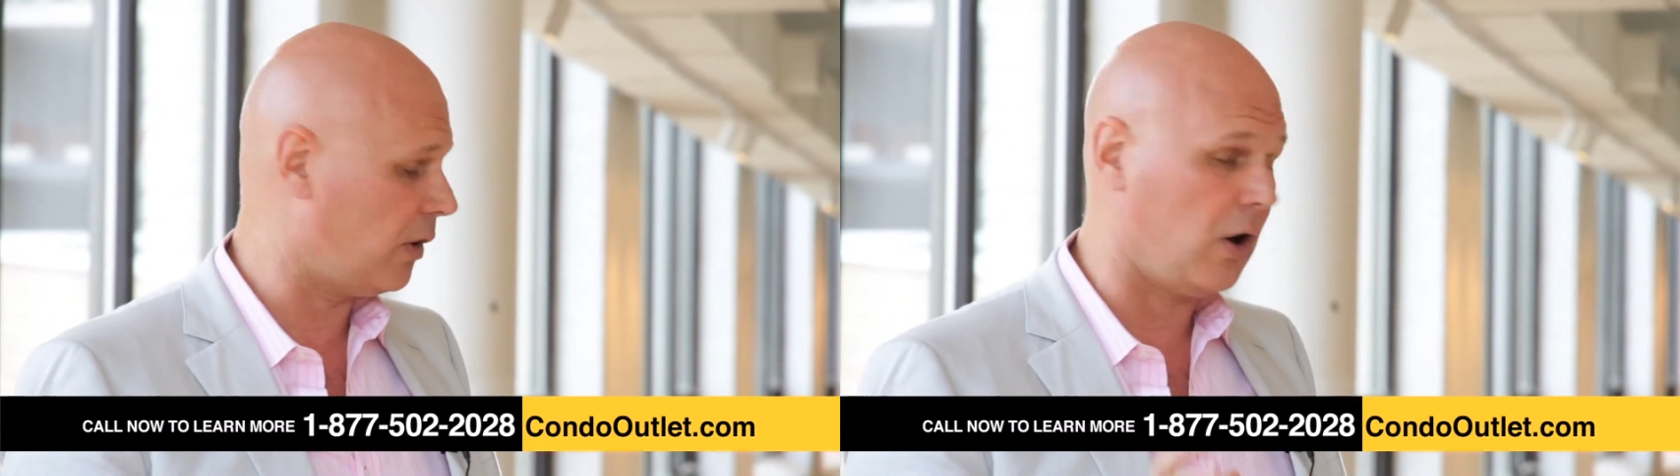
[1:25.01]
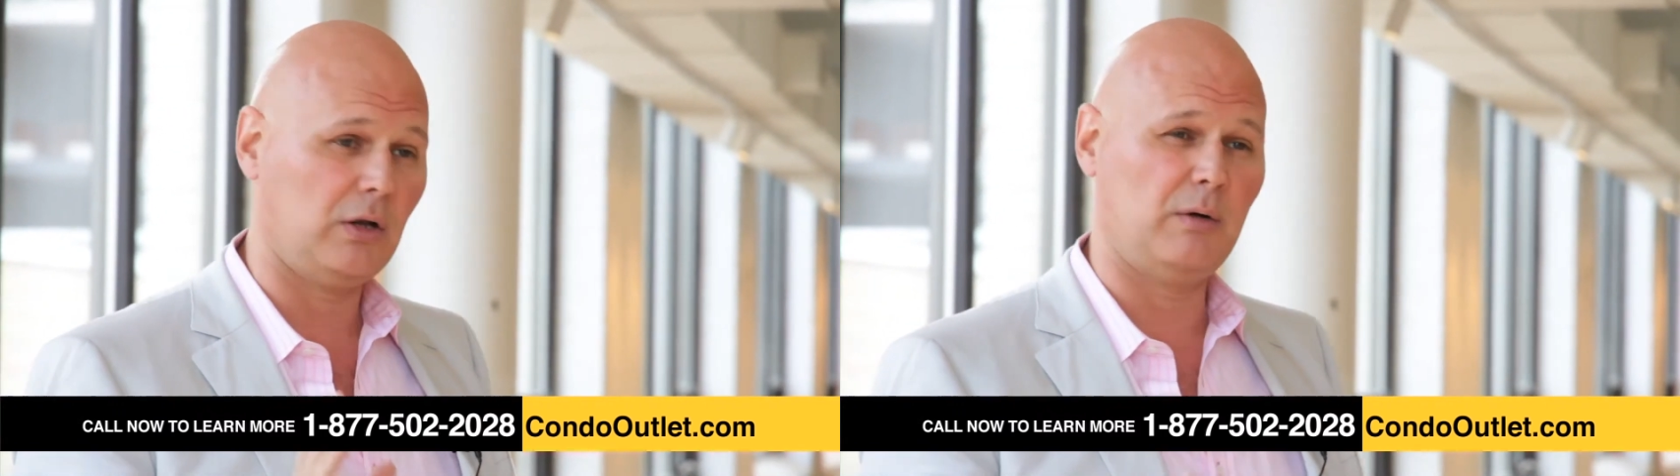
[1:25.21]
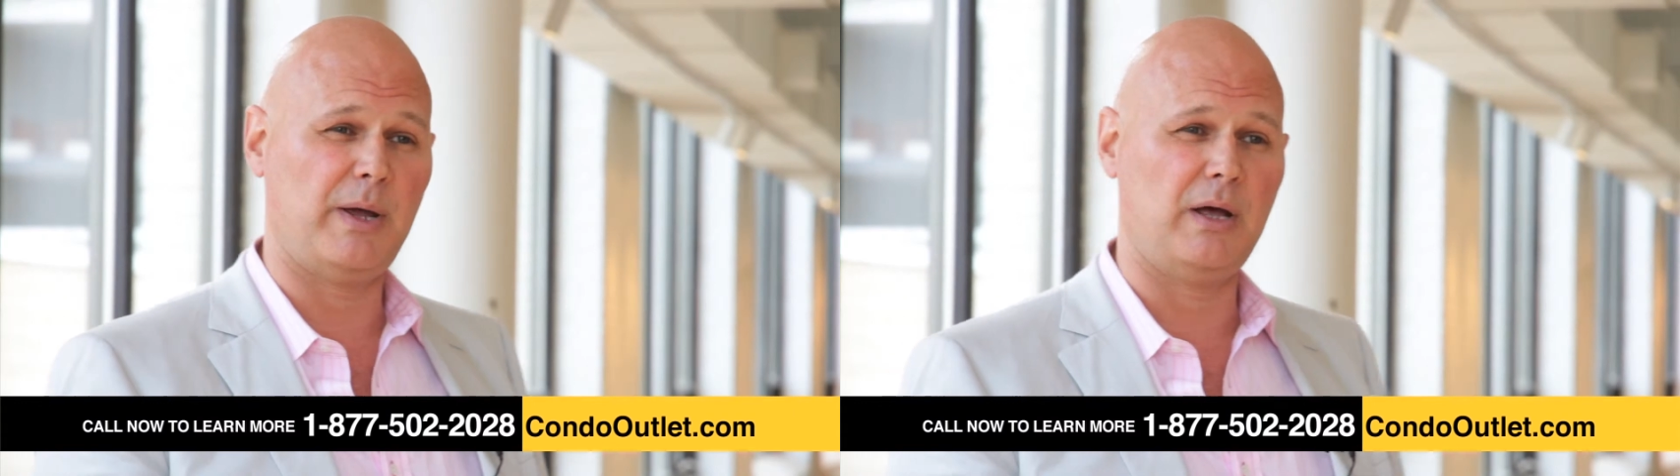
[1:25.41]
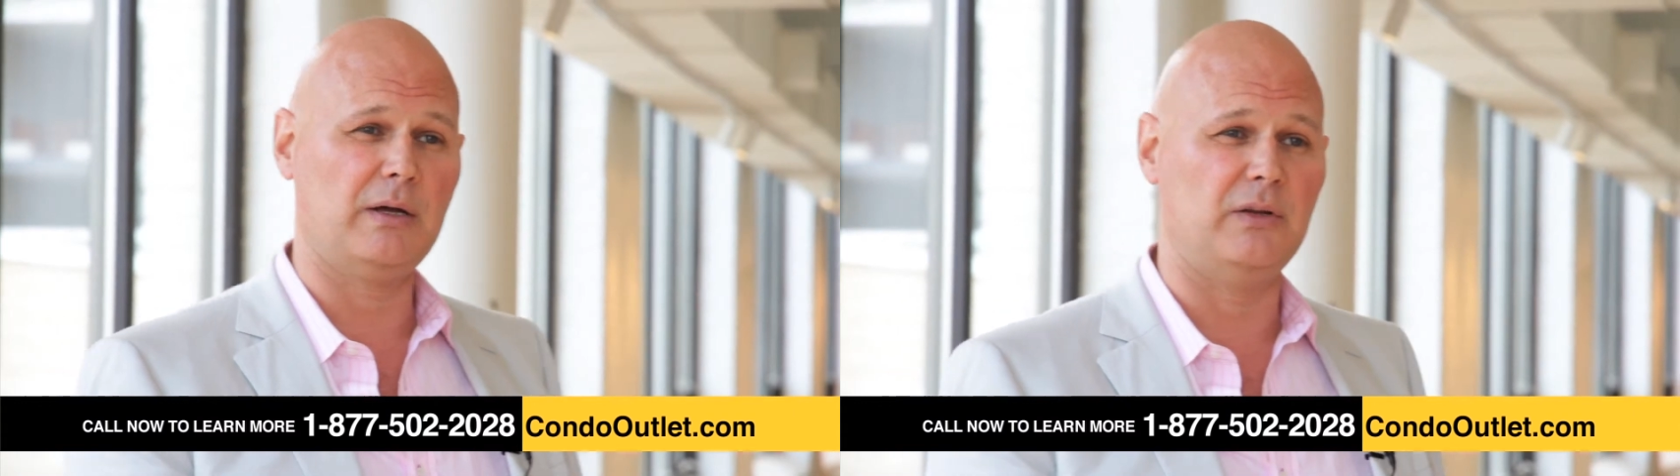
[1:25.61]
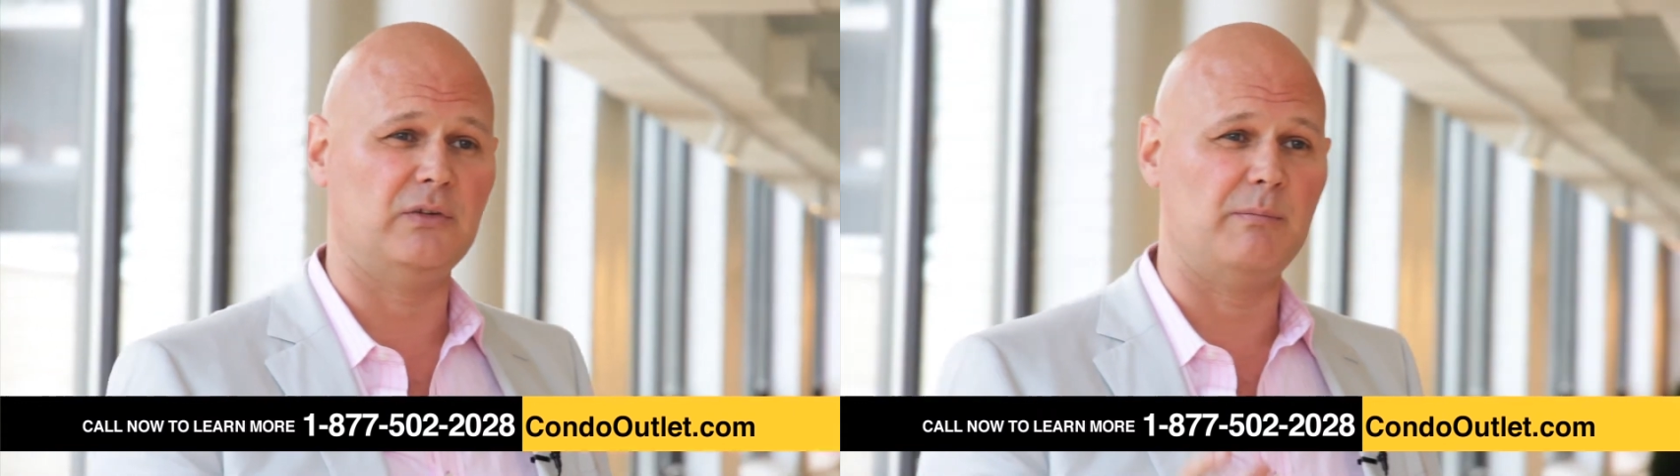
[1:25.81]
all our
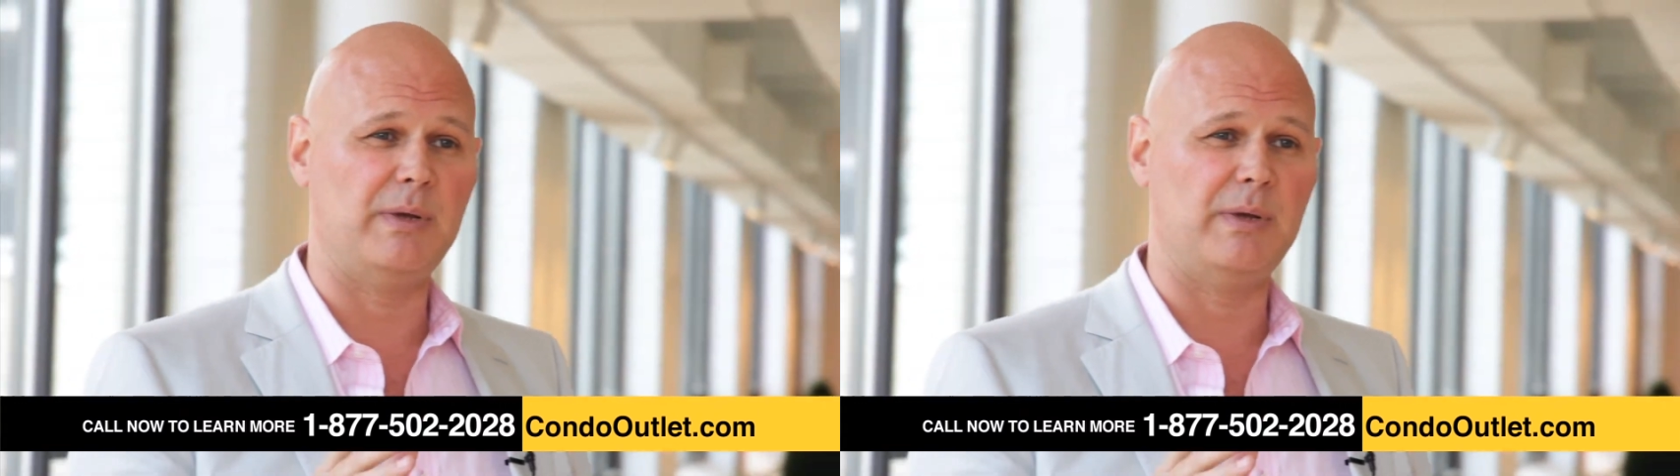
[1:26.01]
balconies are a